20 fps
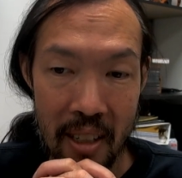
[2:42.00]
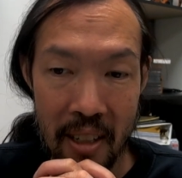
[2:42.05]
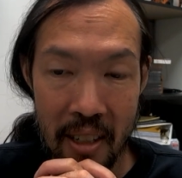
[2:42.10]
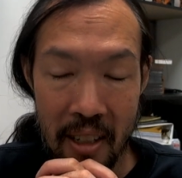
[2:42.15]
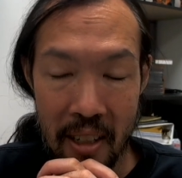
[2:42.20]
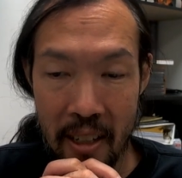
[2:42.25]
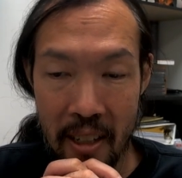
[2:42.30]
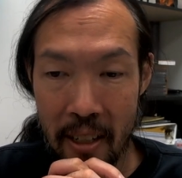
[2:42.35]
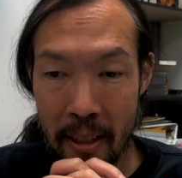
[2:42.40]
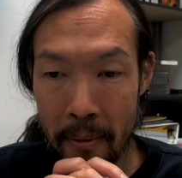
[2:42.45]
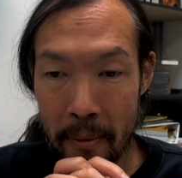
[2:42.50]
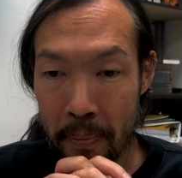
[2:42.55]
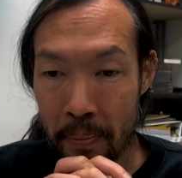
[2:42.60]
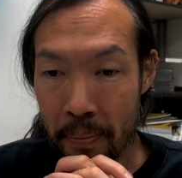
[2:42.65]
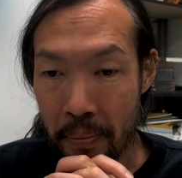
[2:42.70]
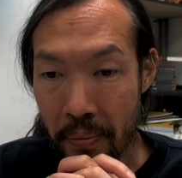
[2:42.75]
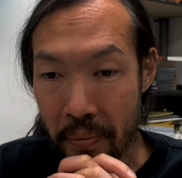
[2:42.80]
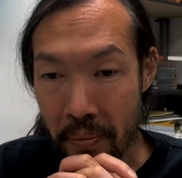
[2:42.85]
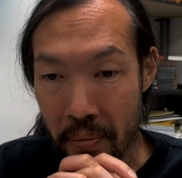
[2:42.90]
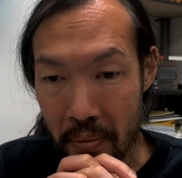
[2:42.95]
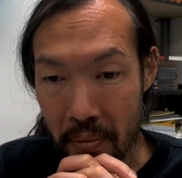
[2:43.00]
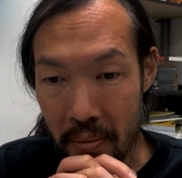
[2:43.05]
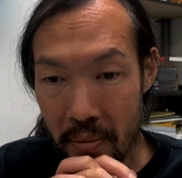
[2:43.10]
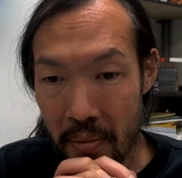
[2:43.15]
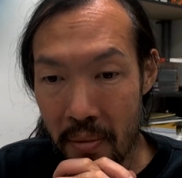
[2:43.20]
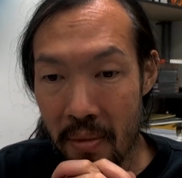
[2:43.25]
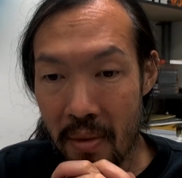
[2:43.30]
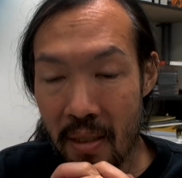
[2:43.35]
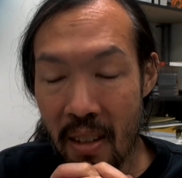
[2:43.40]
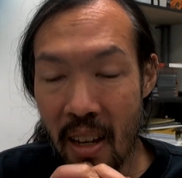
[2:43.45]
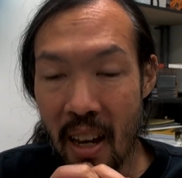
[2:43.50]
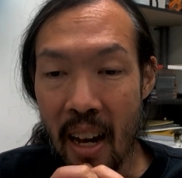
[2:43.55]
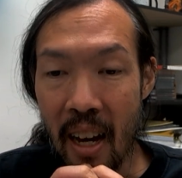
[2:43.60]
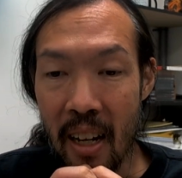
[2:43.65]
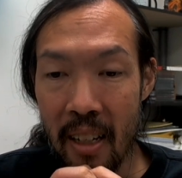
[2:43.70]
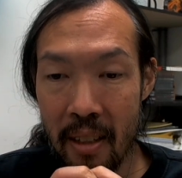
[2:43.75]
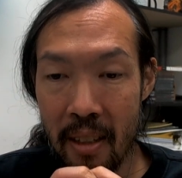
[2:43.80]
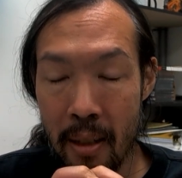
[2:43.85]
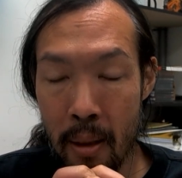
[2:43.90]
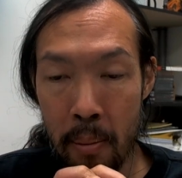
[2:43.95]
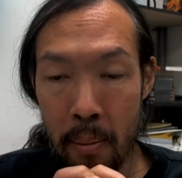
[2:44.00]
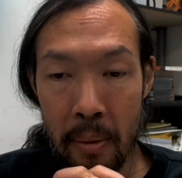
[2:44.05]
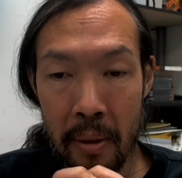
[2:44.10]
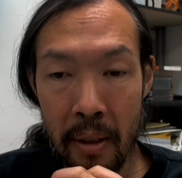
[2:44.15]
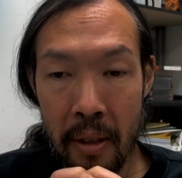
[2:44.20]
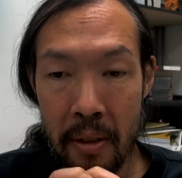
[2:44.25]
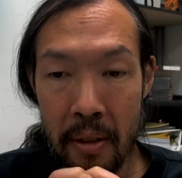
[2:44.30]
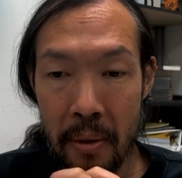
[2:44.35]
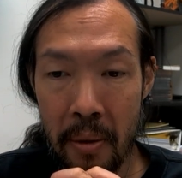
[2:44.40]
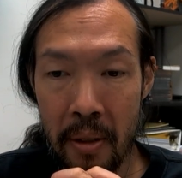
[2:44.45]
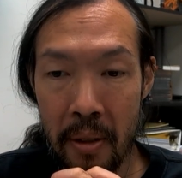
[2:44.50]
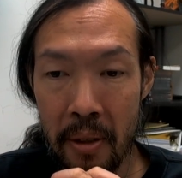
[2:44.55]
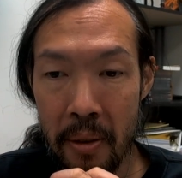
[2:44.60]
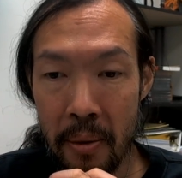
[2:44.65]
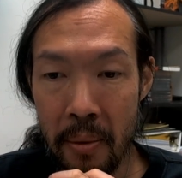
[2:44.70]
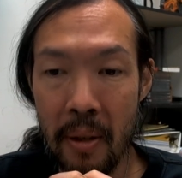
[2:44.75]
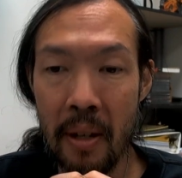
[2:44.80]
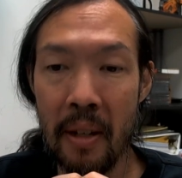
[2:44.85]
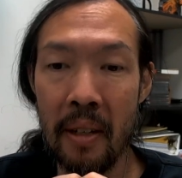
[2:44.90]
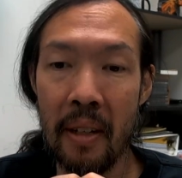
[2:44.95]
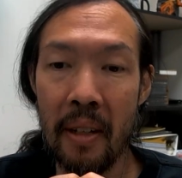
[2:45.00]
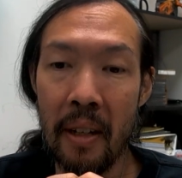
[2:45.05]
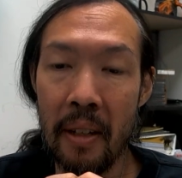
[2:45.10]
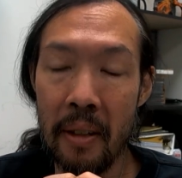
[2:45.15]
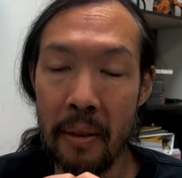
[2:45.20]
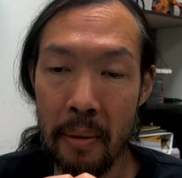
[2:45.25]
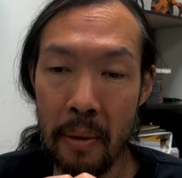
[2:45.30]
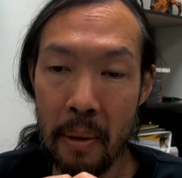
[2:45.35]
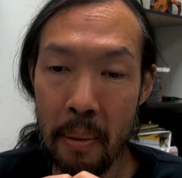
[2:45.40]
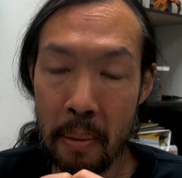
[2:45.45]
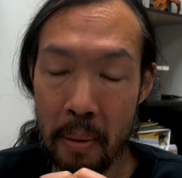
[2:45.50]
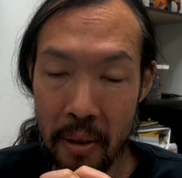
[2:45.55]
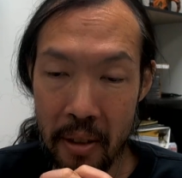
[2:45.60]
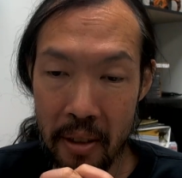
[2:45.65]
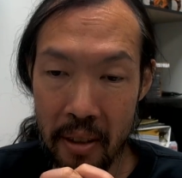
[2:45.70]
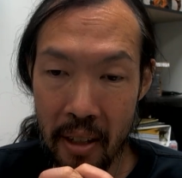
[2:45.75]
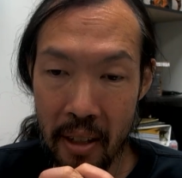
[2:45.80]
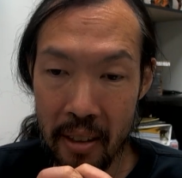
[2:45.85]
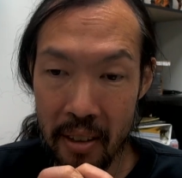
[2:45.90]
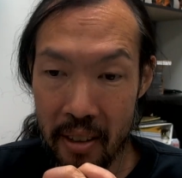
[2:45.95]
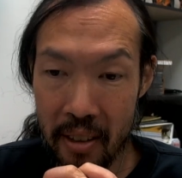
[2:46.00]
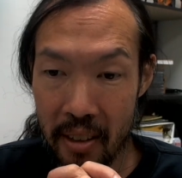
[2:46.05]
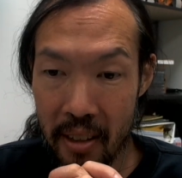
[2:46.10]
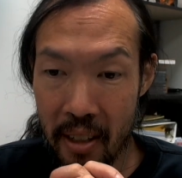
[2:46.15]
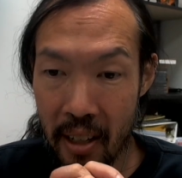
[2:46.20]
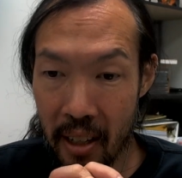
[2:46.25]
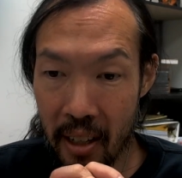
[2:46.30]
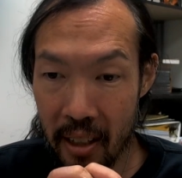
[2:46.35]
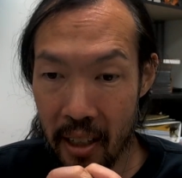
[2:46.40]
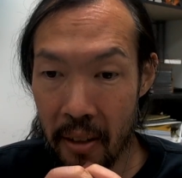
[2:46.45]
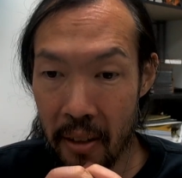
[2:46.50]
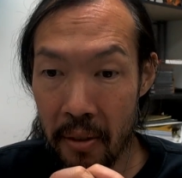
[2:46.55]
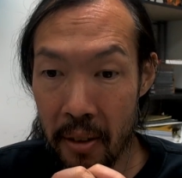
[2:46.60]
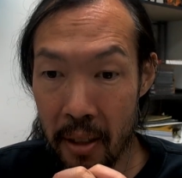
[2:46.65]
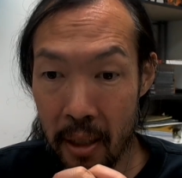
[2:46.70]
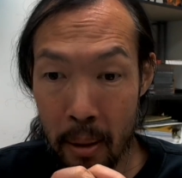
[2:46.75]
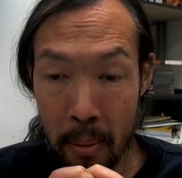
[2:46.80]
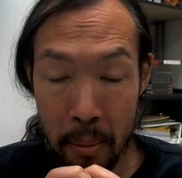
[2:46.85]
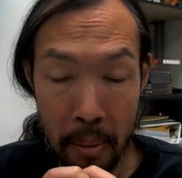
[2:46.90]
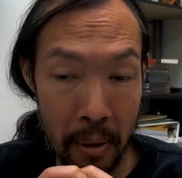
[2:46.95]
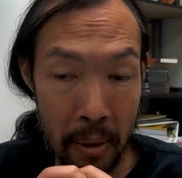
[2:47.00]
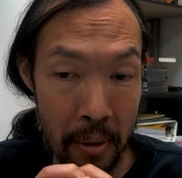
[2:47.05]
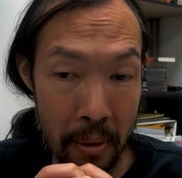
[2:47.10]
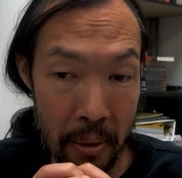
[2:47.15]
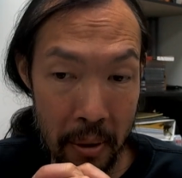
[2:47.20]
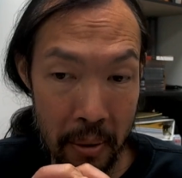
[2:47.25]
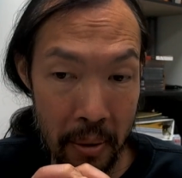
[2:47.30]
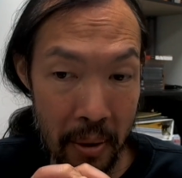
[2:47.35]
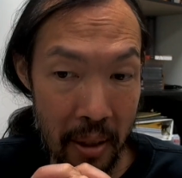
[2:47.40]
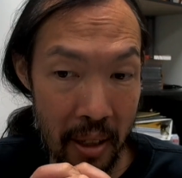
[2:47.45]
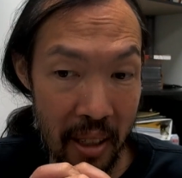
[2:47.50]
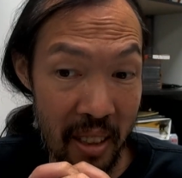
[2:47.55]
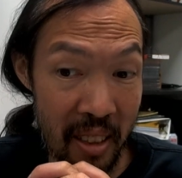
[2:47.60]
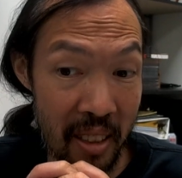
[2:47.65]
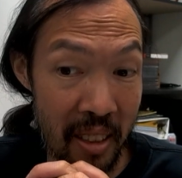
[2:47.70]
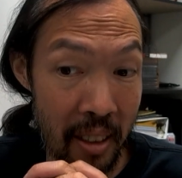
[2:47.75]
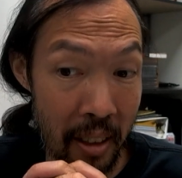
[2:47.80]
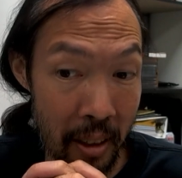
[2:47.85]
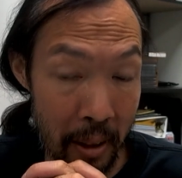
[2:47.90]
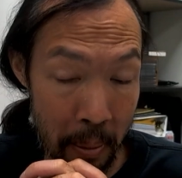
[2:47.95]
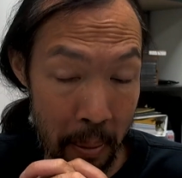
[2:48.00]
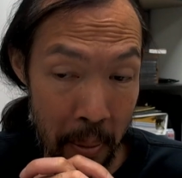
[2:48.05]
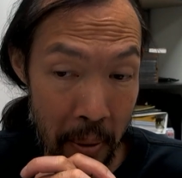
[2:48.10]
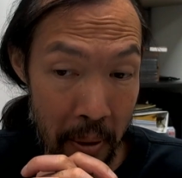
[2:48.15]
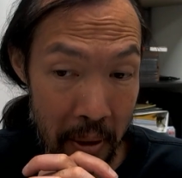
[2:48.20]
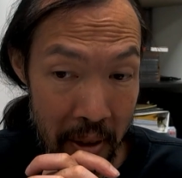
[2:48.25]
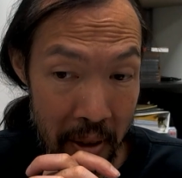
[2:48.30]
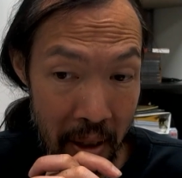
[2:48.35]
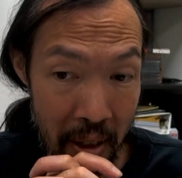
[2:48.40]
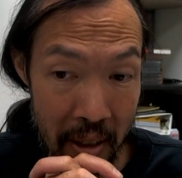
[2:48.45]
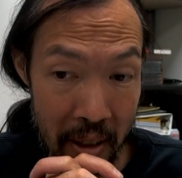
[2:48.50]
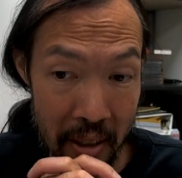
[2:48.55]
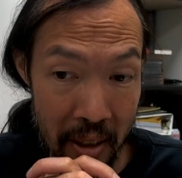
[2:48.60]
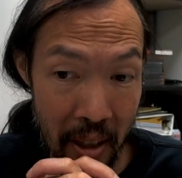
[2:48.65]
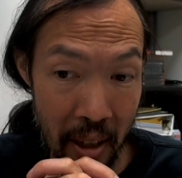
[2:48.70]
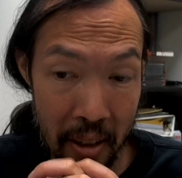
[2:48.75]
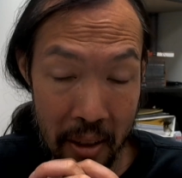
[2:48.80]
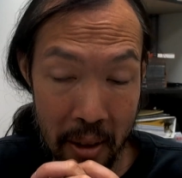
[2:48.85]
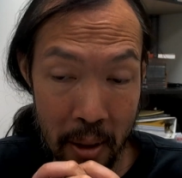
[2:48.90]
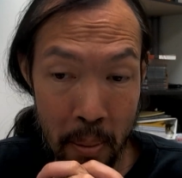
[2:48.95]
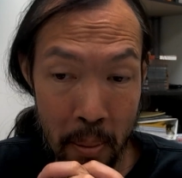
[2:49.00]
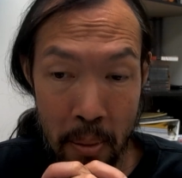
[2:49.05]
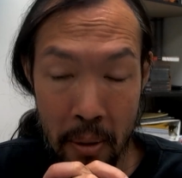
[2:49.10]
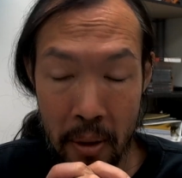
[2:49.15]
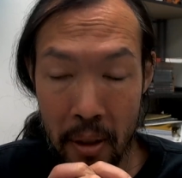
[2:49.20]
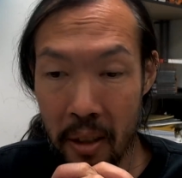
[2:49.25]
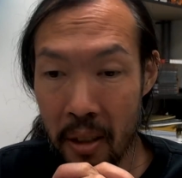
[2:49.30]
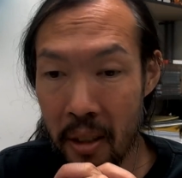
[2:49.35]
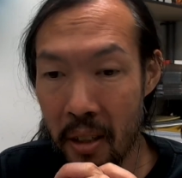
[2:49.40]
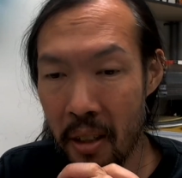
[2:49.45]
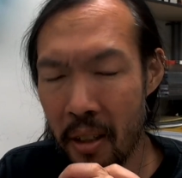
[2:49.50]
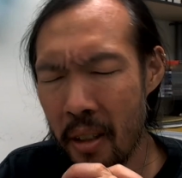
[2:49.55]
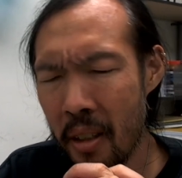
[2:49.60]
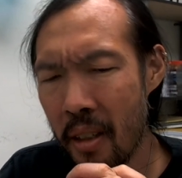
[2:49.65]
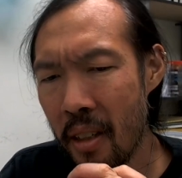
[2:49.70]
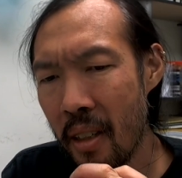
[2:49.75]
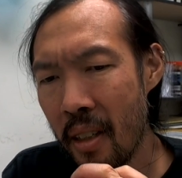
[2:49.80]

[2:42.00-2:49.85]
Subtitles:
at simple interest rate at 3%. Heck, even simple interest rate at 6% is actually pretty good.